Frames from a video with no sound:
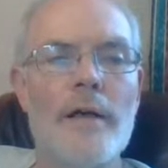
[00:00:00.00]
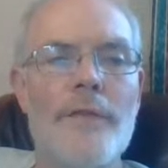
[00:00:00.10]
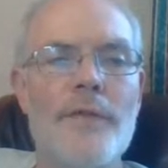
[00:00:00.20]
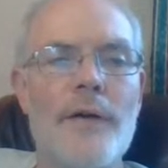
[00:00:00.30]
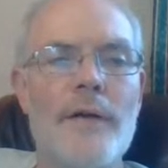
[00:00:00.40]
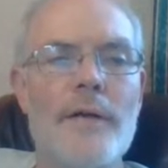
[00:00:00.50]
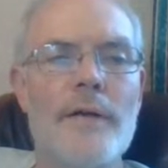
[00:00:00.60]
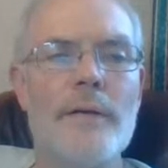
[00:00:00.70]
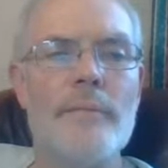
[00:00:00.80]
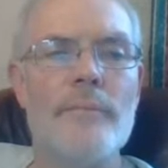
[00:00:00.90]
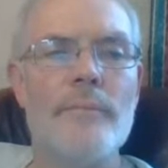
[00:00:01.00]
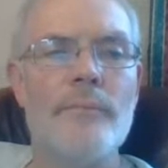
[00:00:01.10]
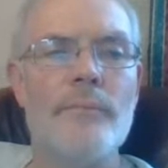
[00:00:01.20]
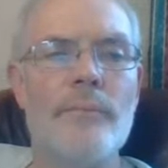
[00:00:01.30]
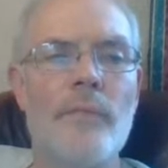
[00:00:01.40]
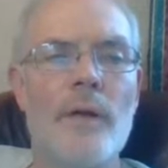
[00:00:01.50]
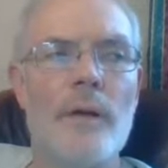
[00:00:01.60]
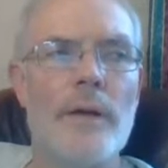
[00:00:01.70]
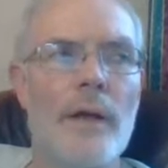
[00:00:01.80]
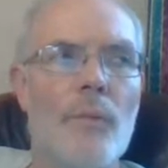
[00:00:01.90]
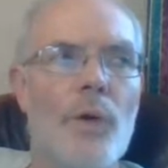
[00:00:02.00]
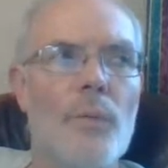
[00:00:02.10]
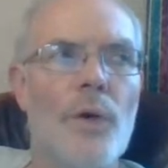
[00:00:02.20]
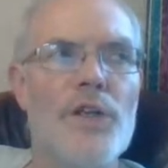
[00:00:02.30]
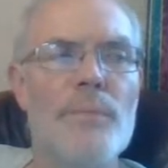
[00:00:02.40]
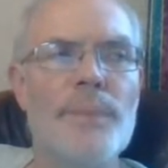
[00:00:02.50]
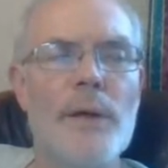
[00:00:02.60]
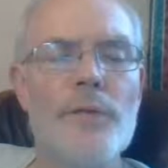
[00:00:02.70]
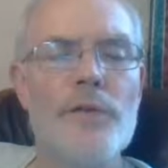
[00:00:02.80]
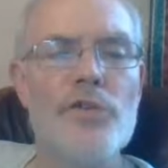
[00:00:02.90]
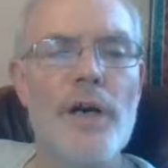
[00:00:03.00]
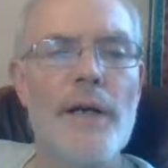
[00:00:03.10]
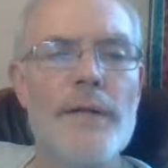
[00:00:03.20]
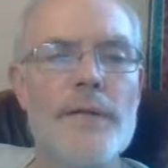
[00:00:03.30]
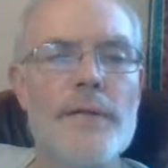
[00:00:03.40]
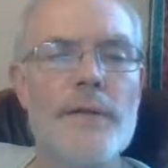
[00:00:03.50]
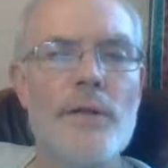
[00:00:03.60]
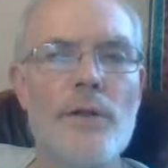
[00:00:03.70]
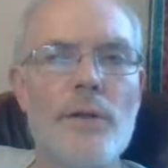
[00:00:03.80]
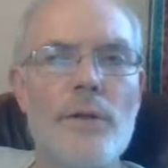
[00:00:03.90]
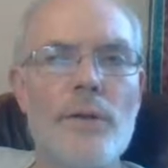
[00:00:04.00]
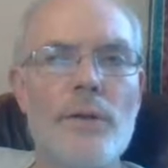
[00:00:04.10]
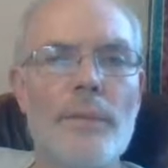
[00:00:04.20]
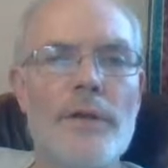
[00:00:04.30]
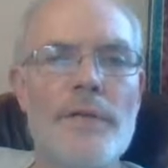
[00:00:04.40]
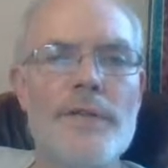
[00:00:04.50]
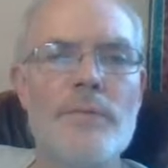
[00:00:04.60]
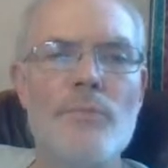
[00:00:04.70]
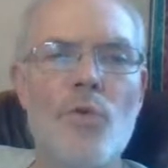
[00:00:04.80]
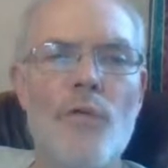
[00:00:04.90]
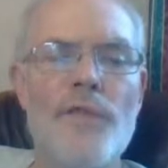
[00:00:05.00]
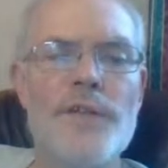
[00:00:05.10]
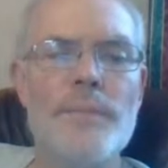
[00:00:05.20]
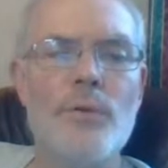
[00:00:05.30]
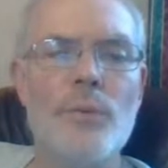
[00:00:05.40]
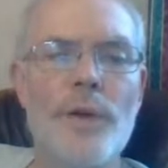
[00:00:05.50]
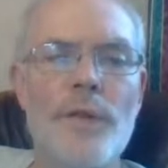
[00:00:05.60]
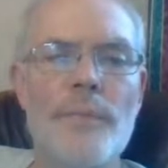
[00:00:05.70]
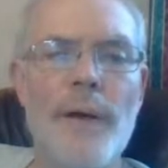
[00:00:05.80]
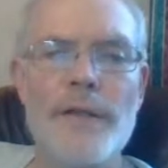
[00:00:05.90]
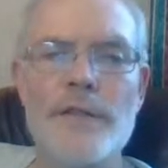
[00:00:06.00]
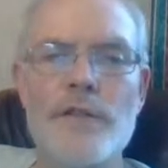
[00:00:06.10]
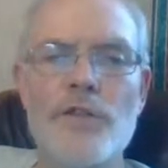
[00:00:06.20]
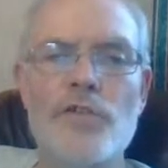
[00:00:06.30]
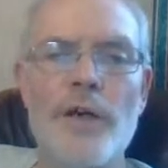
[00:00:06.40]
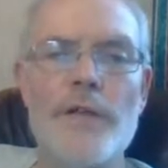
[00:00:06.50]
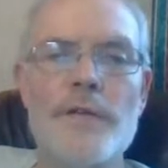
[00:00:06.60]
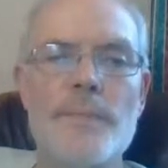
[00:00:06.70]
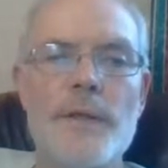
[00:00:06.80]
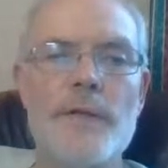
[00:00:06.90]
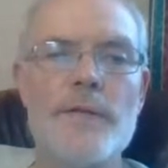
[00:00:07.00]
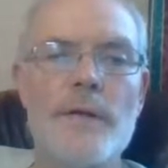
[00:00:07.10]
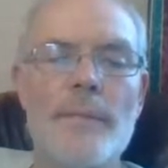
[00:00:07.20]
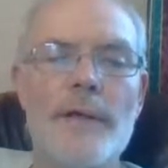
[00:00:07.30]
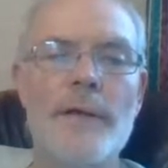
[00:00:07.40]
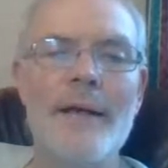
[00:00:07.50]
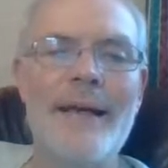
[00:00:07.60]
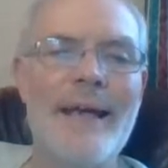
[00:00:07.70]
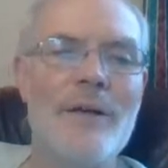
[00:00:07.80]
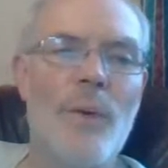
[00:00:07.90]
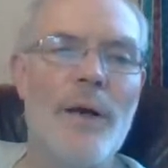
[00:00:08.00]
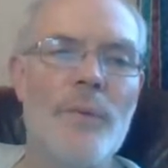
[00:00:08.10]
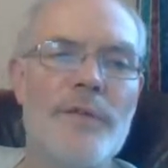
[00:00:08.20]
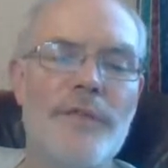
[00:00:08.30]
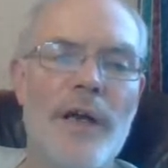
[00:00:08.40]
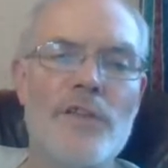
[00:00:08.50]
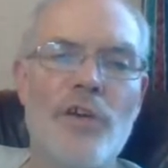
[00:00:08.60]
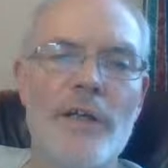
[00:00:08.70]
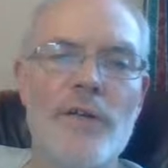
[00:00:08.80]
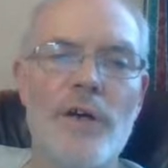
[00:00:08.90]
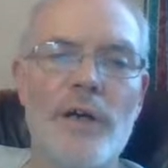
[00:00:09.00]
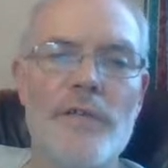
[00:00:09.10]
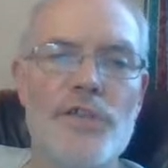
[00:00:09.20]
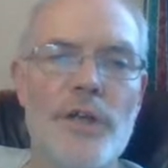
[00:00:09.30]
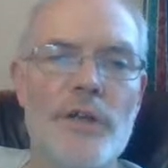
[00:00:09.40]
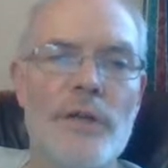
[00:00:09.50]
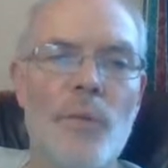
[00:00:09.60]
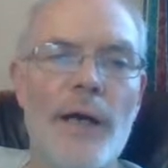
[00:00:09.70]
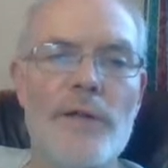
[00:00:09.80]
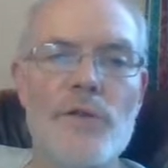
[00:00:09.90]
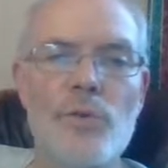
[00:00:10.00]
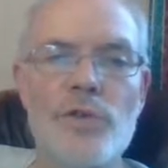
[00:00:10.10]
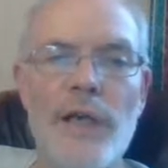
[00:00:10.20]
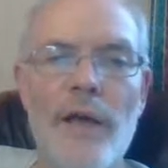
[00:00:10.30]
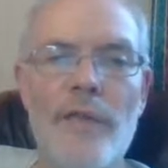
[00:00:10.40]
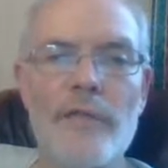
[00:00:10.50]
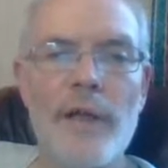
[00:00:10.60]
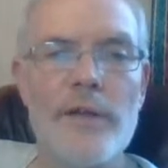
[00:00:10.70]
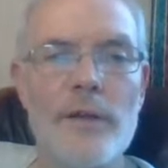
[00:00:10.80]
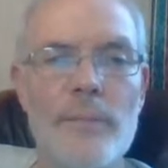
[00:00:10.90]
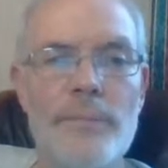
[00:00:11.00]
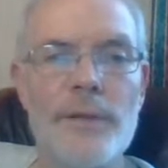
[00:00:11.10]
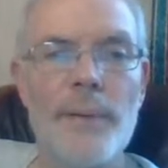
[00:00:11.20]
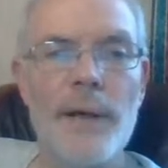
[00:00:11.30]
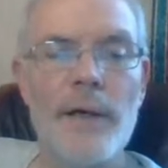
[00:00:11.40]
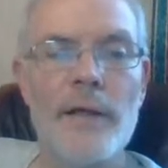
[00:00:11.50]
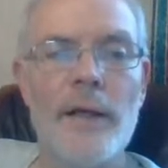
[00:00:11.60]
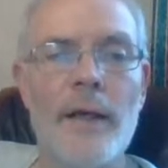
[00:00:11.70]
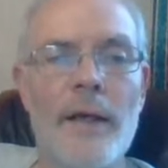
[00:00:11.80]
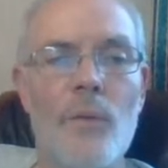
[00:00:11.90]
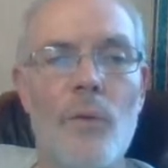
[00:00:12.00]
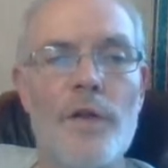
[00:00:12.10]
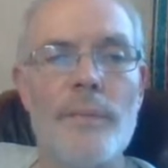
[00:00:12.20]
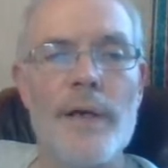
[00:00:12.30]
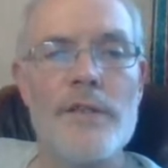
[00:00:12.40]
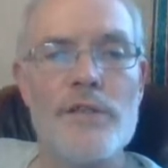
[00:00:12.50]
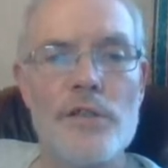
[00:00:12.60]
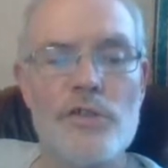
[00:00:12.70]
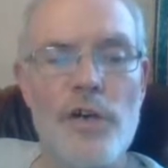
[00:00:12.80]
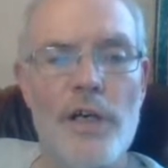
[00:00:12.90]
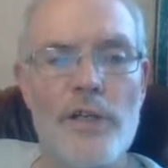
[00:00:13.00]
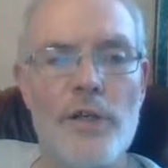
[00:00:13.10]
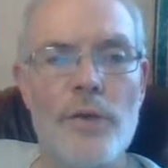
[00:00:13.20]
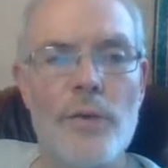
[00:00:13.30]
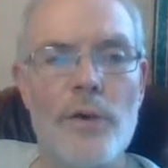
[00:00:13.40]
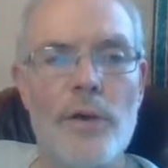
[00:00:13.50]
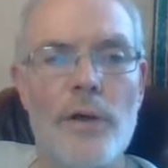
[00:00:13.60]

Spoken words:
think, yeah, when you build the trains, it's more visible with passenger trains, because I mean, in a way, with the freight train, you kind of shunt the wagons all together and then you depart. With a passenger train, you